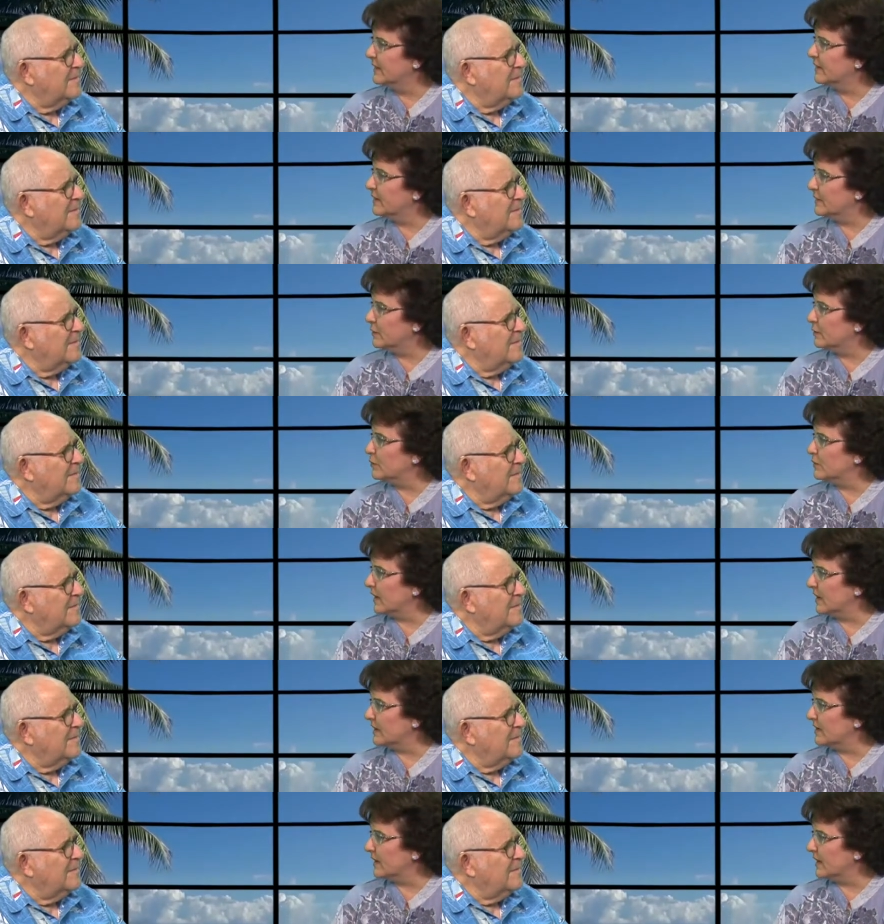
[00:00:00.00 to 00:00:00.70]
Speaker 1: you've
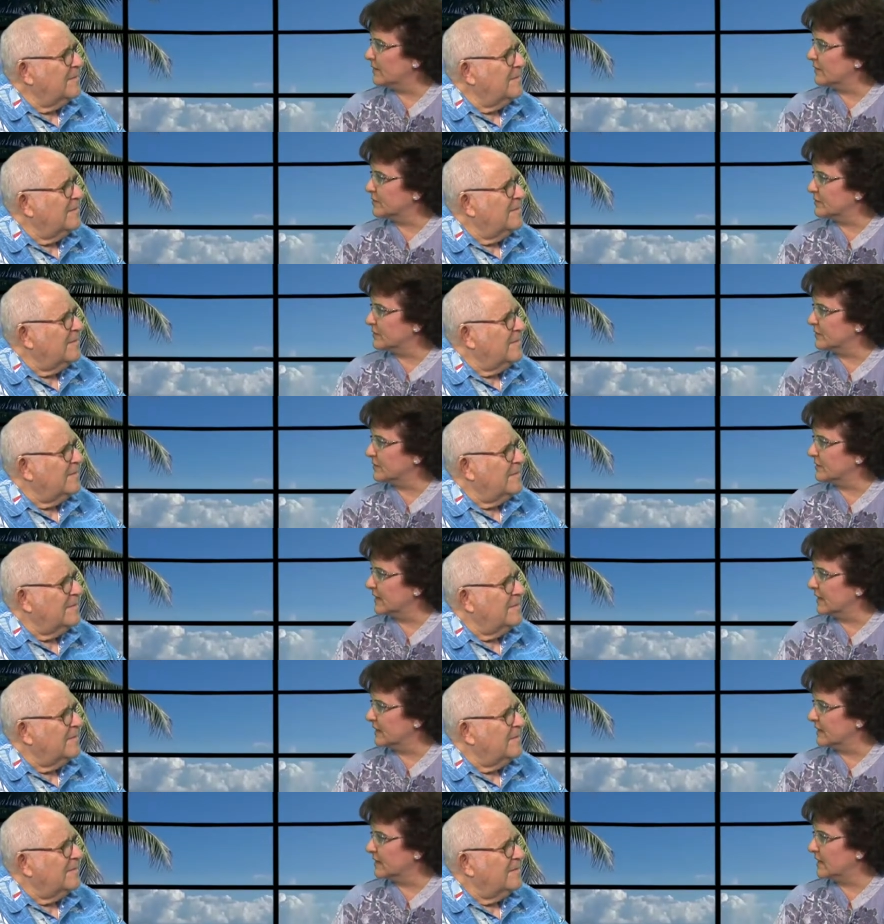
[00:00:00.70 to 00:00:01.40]
got an
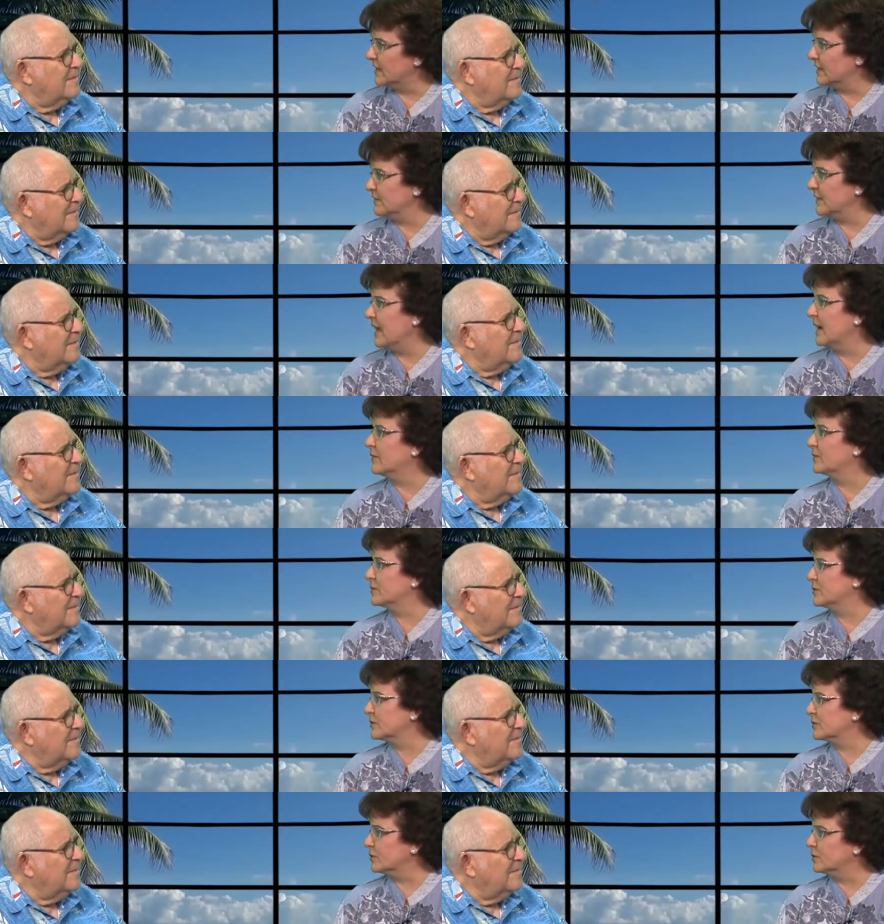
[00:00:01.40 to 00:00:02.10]

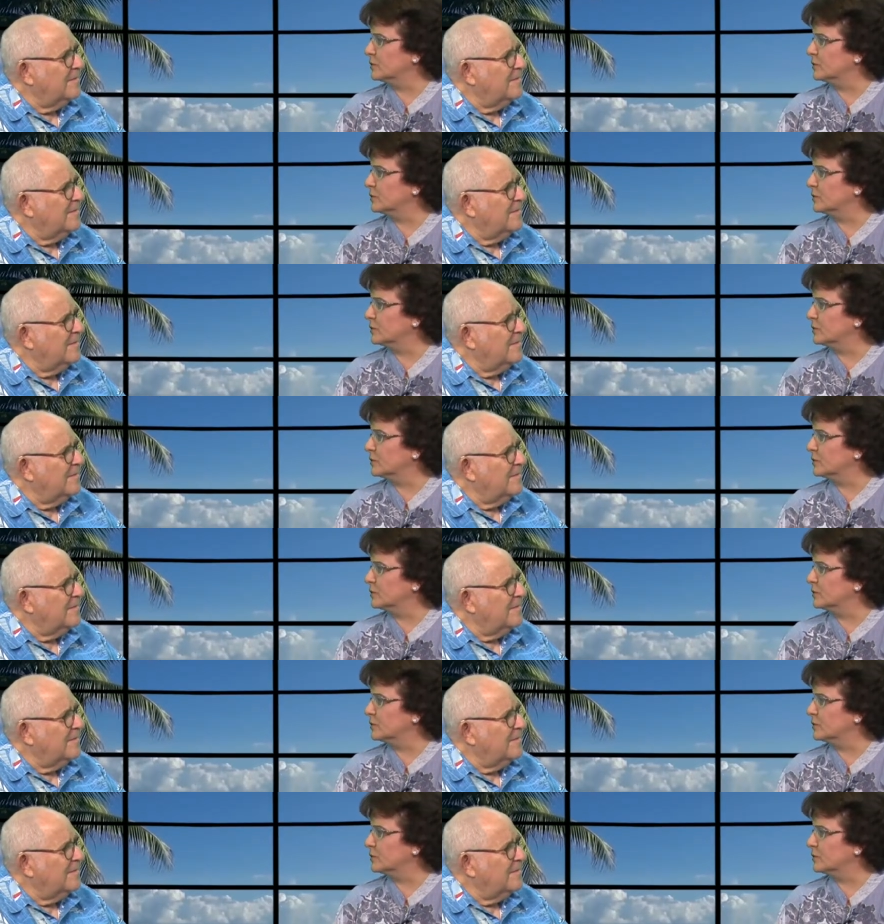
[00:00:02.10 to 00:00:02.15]
after-school